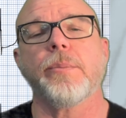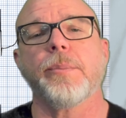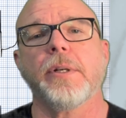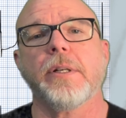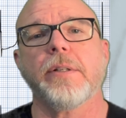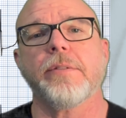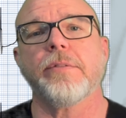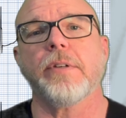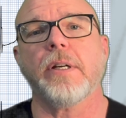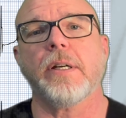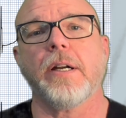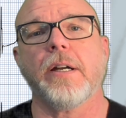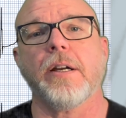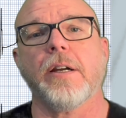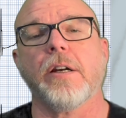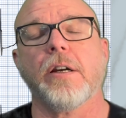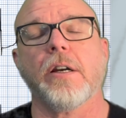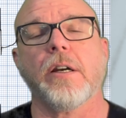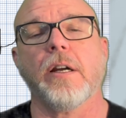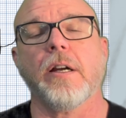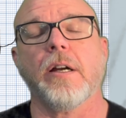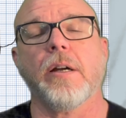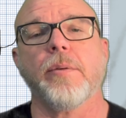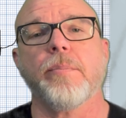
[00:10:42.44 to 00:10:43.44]

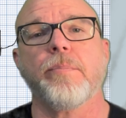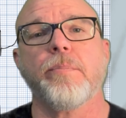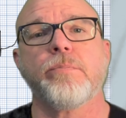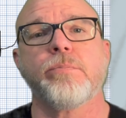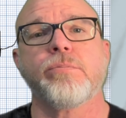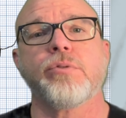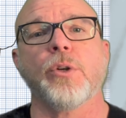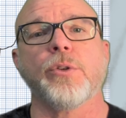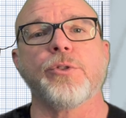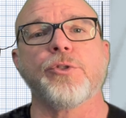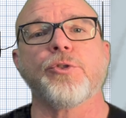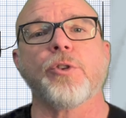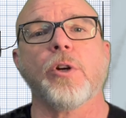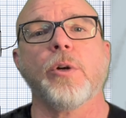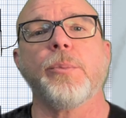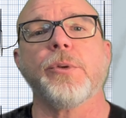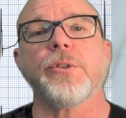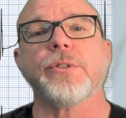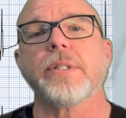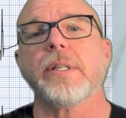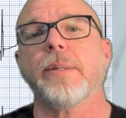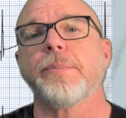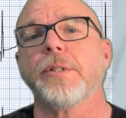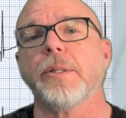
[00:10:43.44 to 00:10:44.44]
or a prodromal
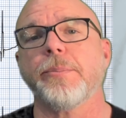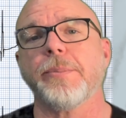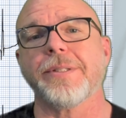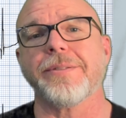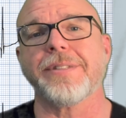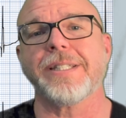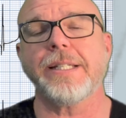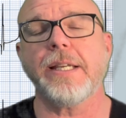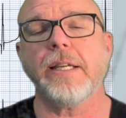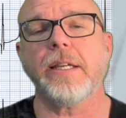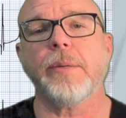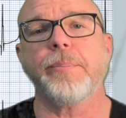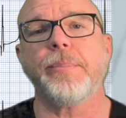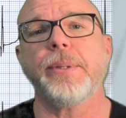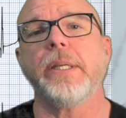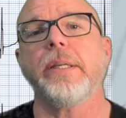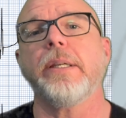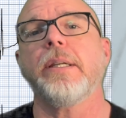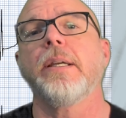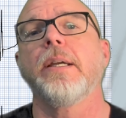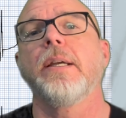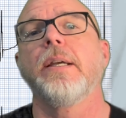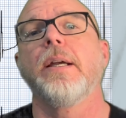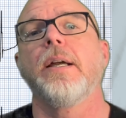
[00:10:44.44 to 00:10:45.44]
symptom of
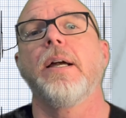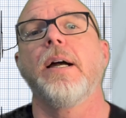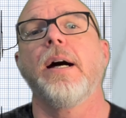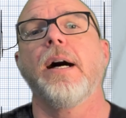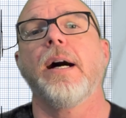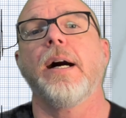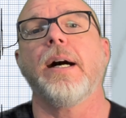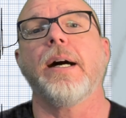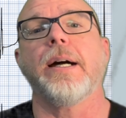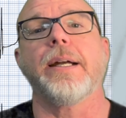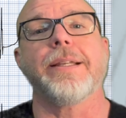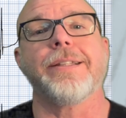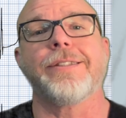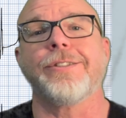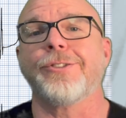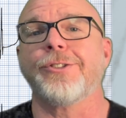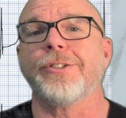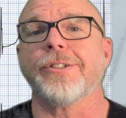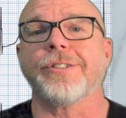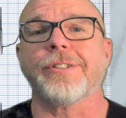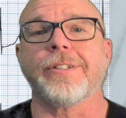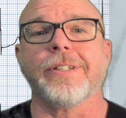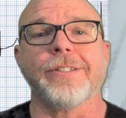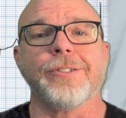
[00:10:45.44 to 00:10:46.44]
syncope. It's
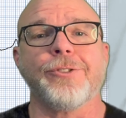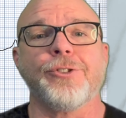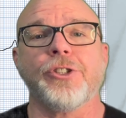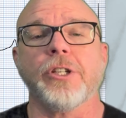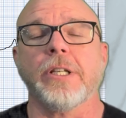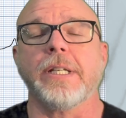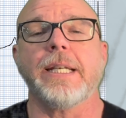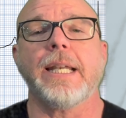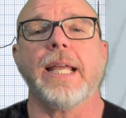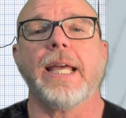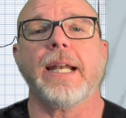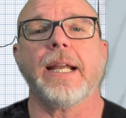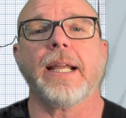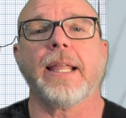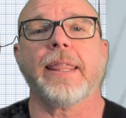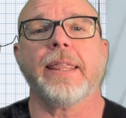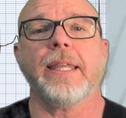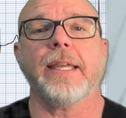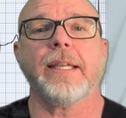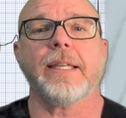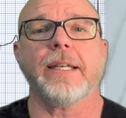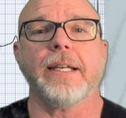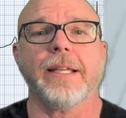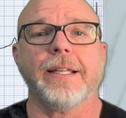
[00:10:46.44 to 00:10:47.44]
just a genetic
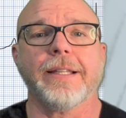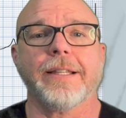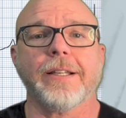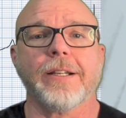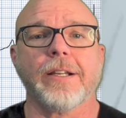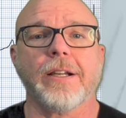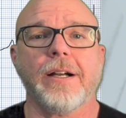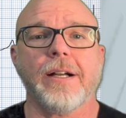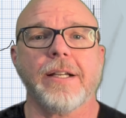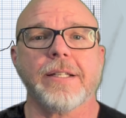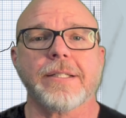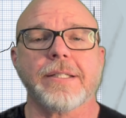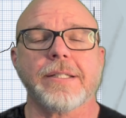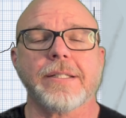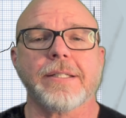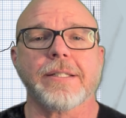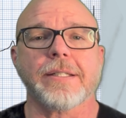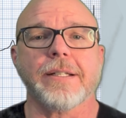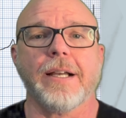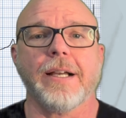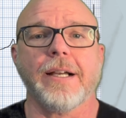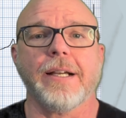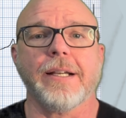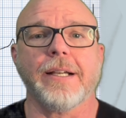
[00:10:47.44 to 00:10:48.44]
thickening that
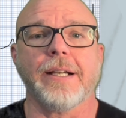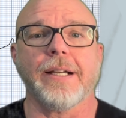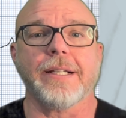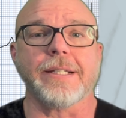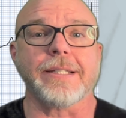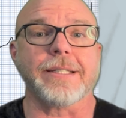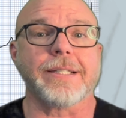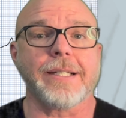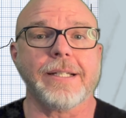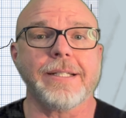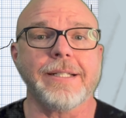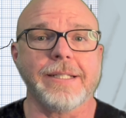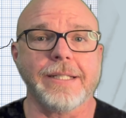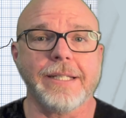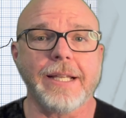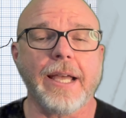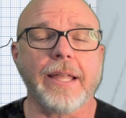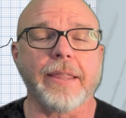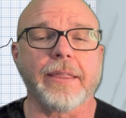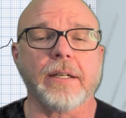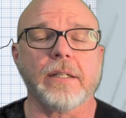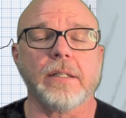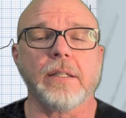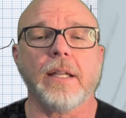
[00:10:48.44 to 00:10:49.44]
causes a sudden
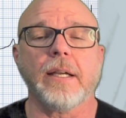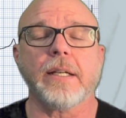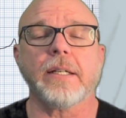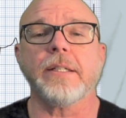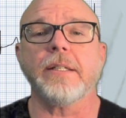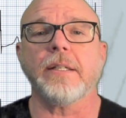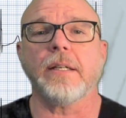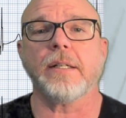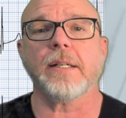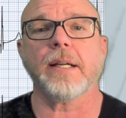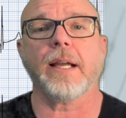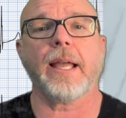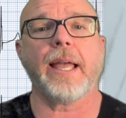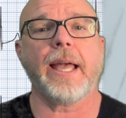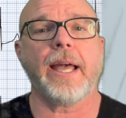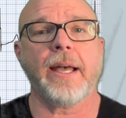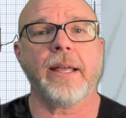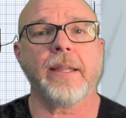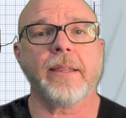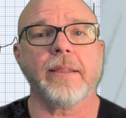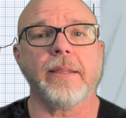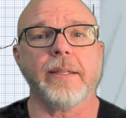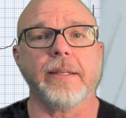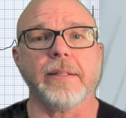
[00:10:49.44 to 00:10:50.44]
death in a lot of young
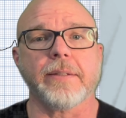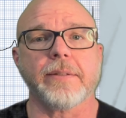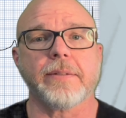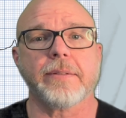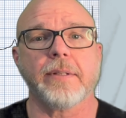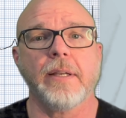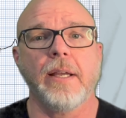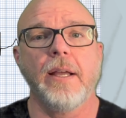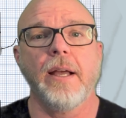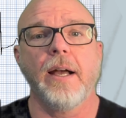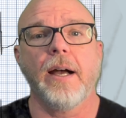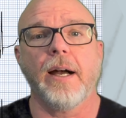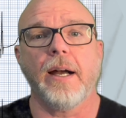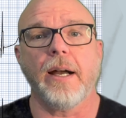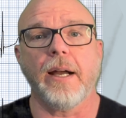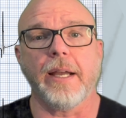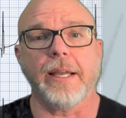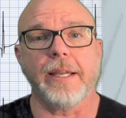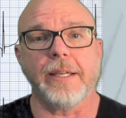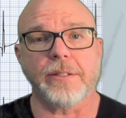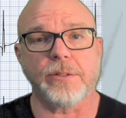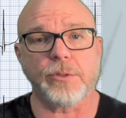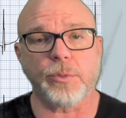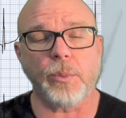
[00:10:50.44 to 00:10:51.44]
athletes.
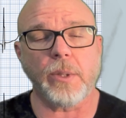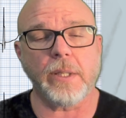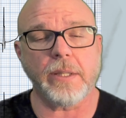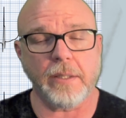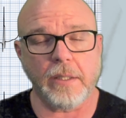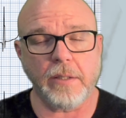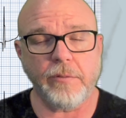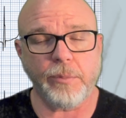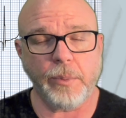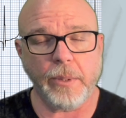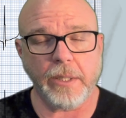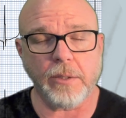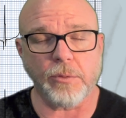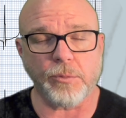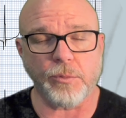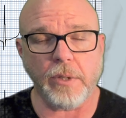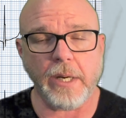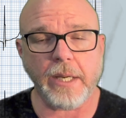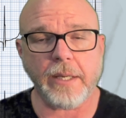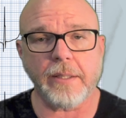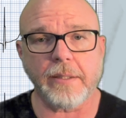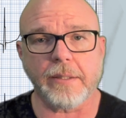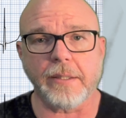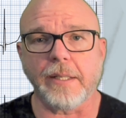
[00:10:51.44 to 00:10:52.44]
It's one that if we can
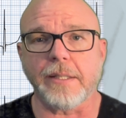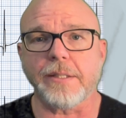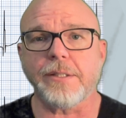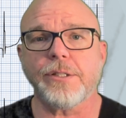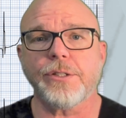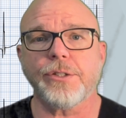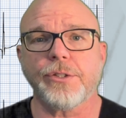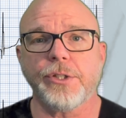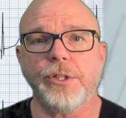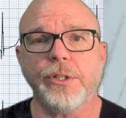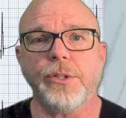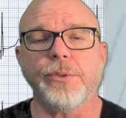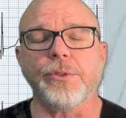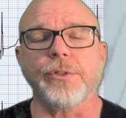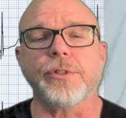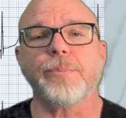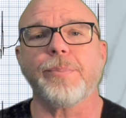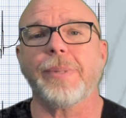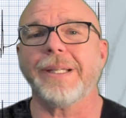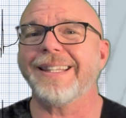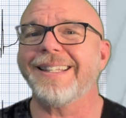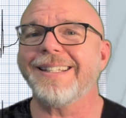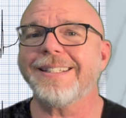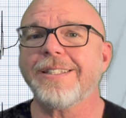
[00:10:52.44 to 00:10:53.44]
recognize is huge,
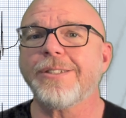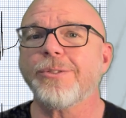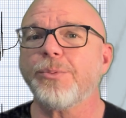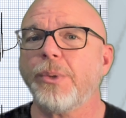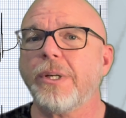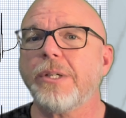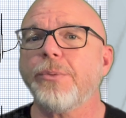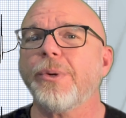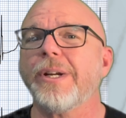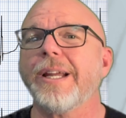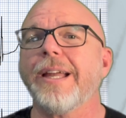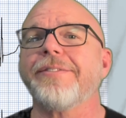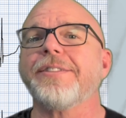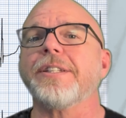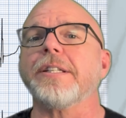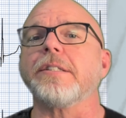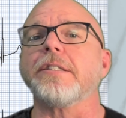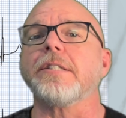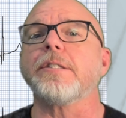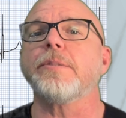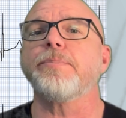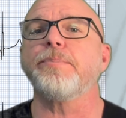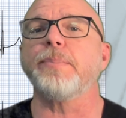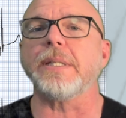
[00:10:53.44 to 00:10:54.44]
but this is when we have to
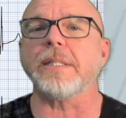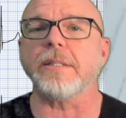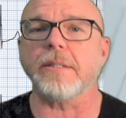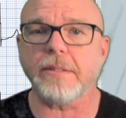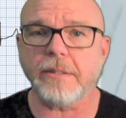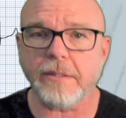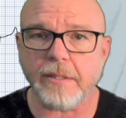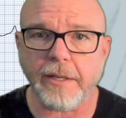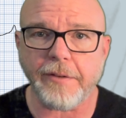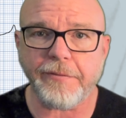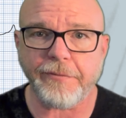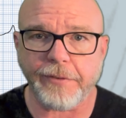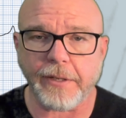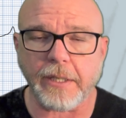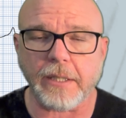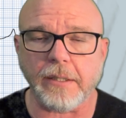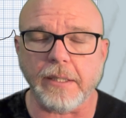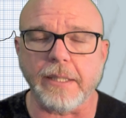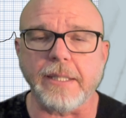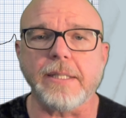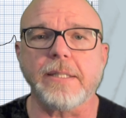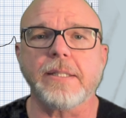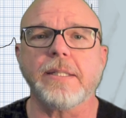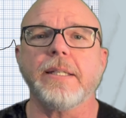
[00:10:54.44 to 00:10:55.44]

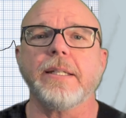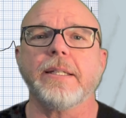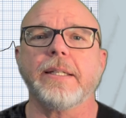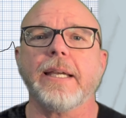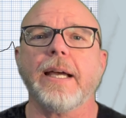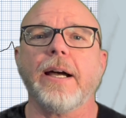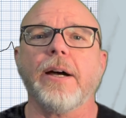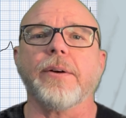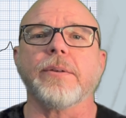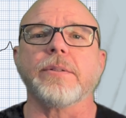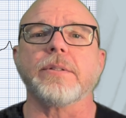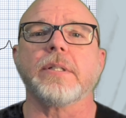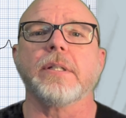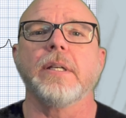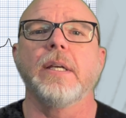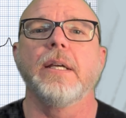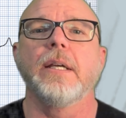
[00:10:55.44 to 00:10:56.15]
specifically seek out